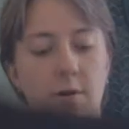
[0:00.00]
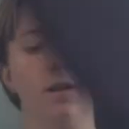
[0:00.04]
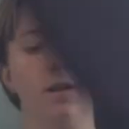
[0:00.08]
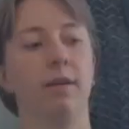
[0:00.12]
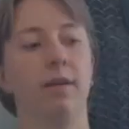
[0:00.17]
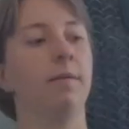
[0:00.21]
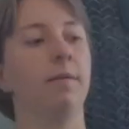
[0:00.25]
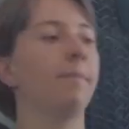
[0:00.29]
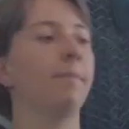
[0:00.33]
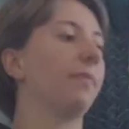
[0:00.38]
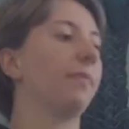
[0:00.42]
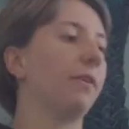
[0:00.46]

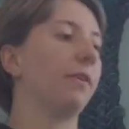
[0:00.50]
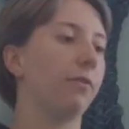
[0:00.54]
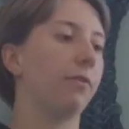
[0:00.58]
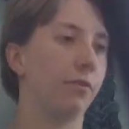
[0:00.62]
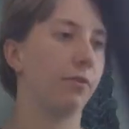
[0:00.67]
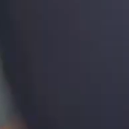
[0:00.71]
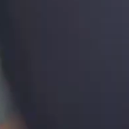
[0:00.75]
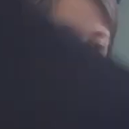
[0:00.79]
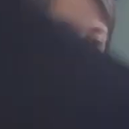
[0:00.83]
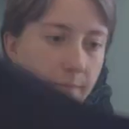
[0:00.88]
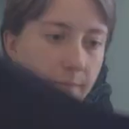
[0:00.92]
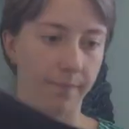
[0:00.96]
one
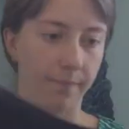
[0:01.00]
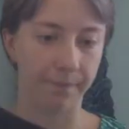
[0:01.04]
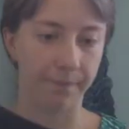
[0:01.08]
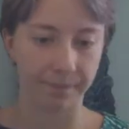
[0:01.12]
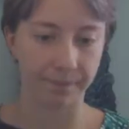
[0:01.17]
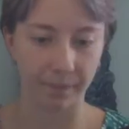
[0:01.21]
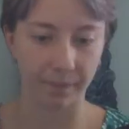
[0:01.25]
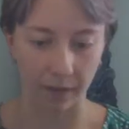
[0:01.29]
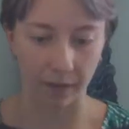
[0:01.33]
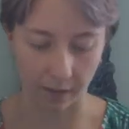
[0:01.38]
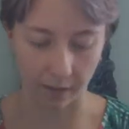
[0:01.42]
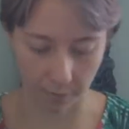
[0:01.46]
from
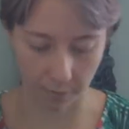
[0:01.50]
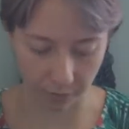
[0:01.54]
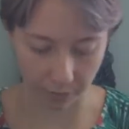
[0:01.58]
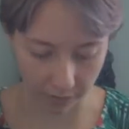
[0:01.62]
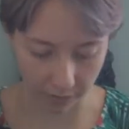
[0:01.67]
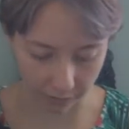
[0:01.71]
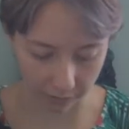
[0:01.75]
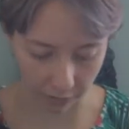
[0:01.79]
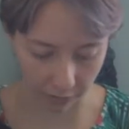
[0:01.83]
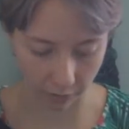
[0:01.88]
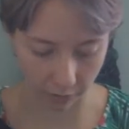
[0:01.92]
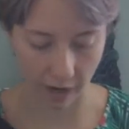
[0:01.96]
a couple
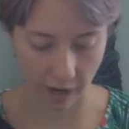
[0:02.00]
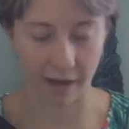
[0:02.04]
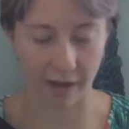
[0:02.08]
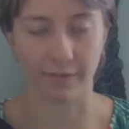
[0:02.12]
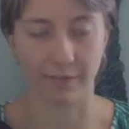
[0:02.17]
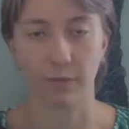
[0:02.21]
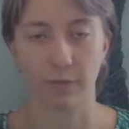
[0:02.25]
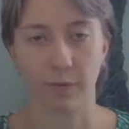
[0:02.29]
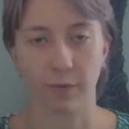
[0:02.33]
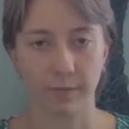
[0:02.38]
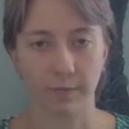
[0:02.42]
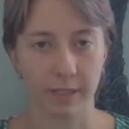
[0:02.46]
years ago,
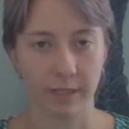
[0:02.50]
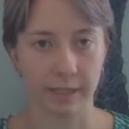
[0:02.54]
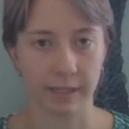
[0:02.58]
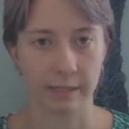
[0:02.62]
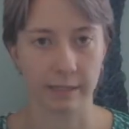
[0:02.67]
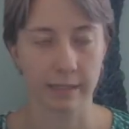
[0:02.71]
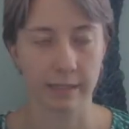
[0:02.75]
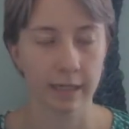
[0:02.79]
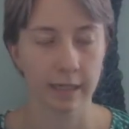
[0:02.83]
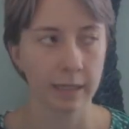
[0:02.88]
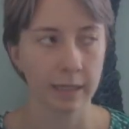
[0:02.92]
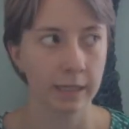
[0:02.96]
I've swum
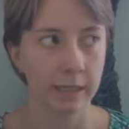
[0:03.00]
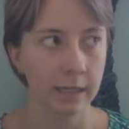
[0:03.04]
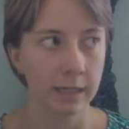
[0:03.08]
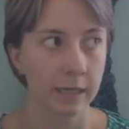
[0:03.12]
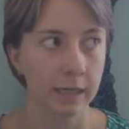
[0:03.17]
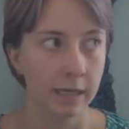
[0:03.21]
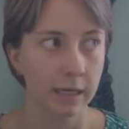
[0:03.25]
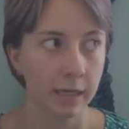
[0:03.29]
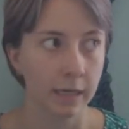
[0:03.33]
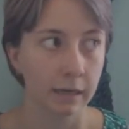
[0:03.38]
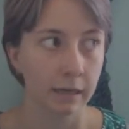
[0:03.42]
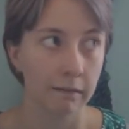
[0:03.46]
in
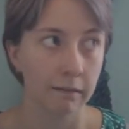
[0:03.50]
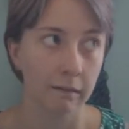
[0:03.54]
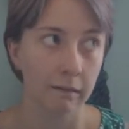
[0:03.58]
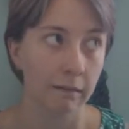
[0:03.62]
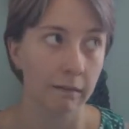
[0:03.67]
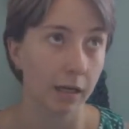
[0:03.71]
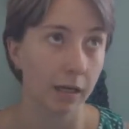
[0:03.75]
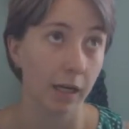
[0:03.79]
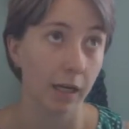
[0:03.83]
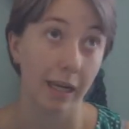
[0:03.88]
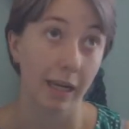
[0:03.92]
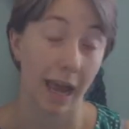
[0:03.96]

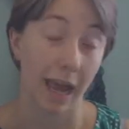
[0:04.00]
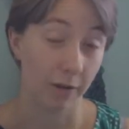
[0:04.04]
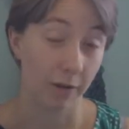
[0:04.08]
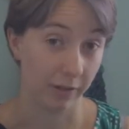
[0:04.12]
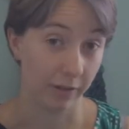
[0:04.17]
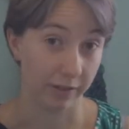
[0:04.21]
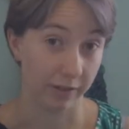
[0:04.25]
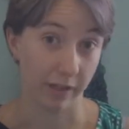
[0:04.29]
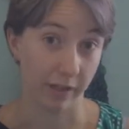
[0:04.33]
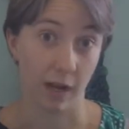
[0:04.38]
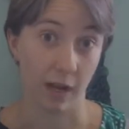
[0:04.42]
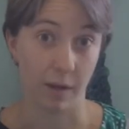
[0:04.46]

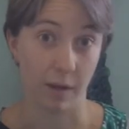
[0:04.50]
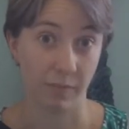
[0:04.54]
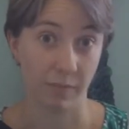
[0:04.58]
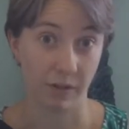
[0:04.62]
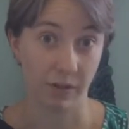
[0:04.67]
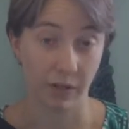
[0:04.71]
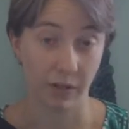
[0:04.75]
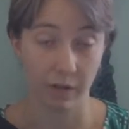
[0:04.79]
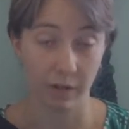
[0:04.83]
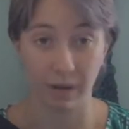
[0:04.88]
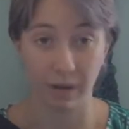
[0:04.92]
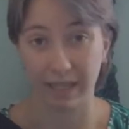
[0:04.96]
countless
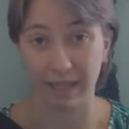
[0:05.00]
times,